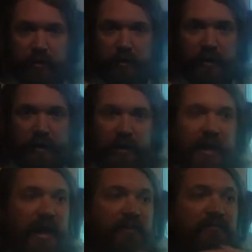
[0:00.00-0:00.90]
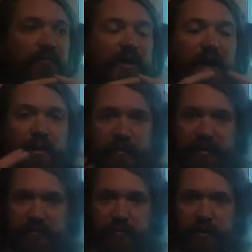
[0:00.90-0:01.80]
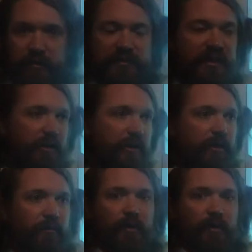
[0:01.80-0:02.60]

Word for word: Okay? Every element, whether it's helium